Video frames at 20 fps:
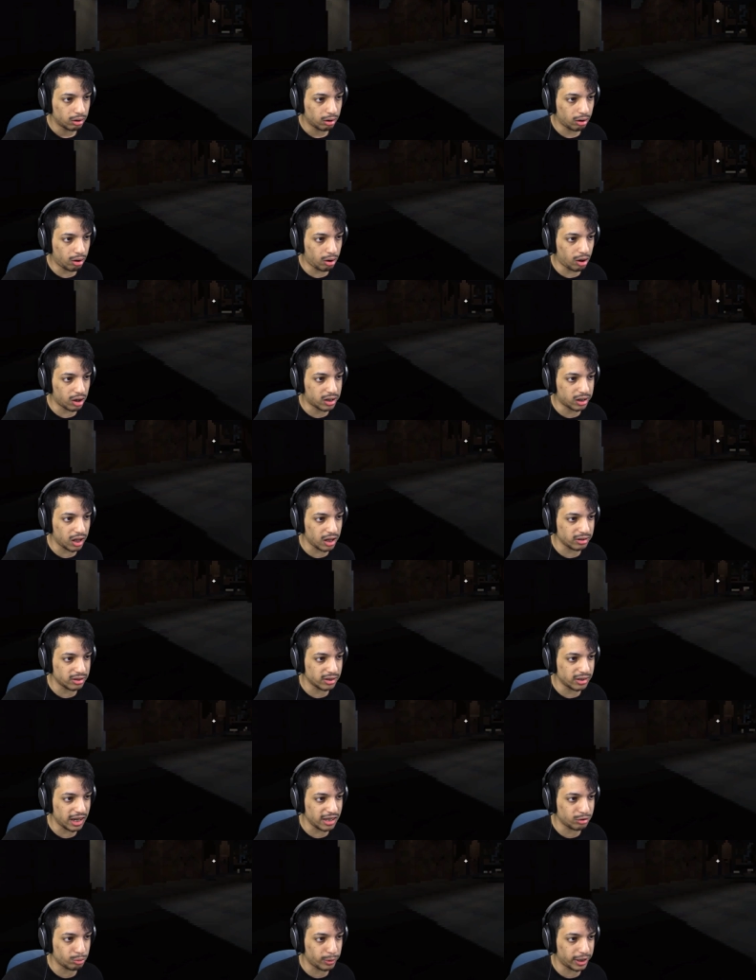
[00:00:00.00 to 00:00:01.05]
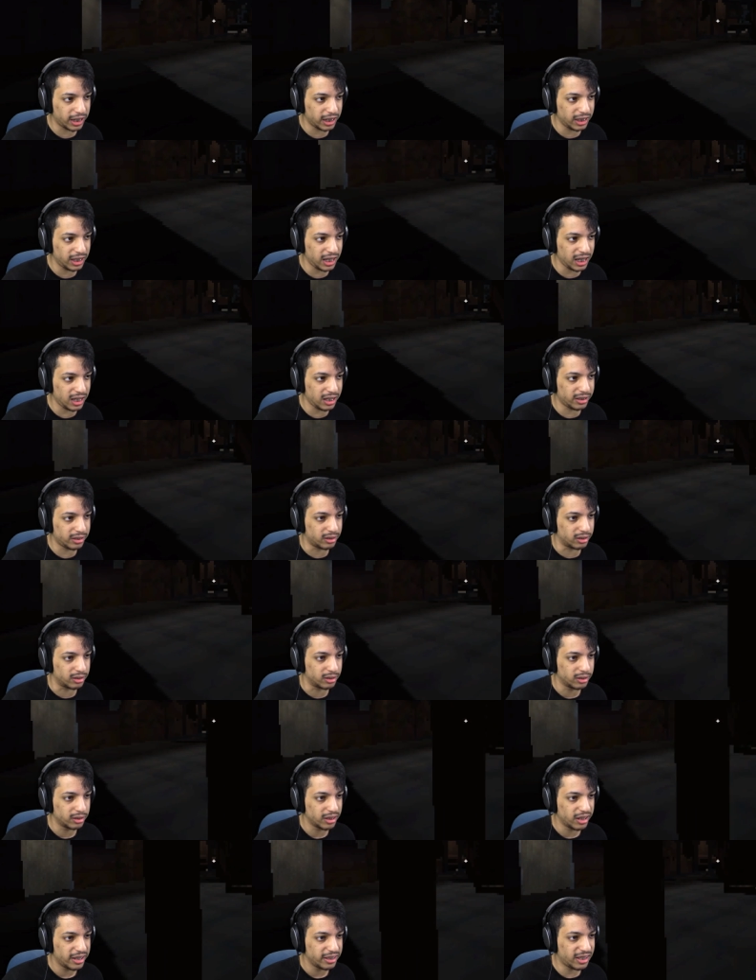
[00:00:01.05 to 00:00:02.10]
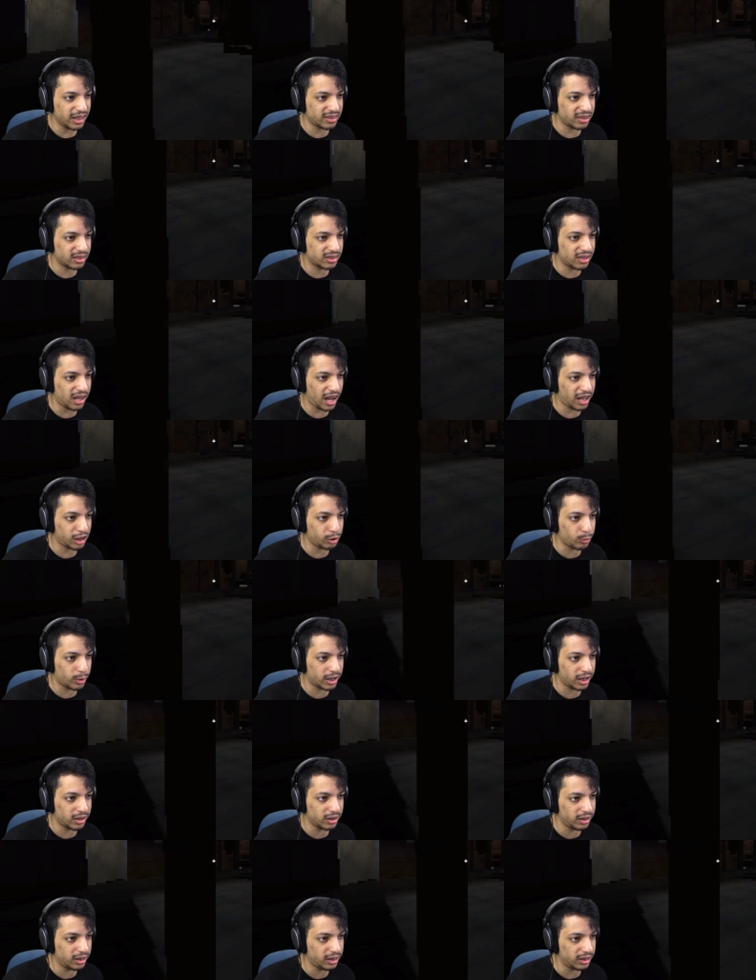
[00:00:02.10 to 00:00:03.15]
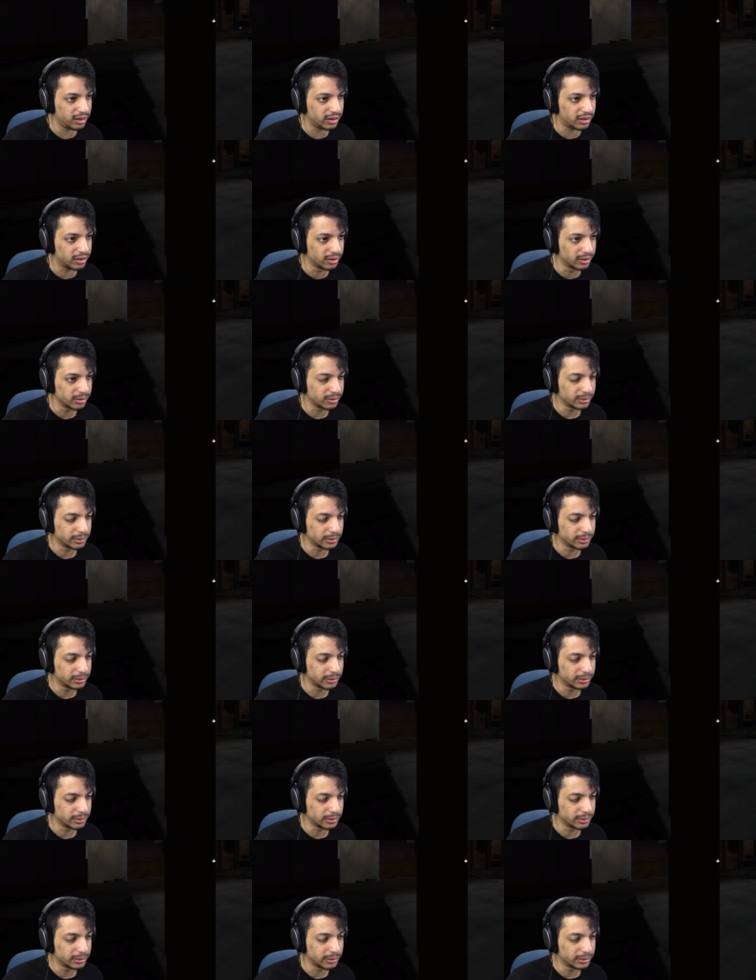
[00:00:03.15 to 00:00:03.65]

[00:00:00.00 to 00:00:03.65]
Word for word: Oh, a closet. That's what I need. That's exactly what I need.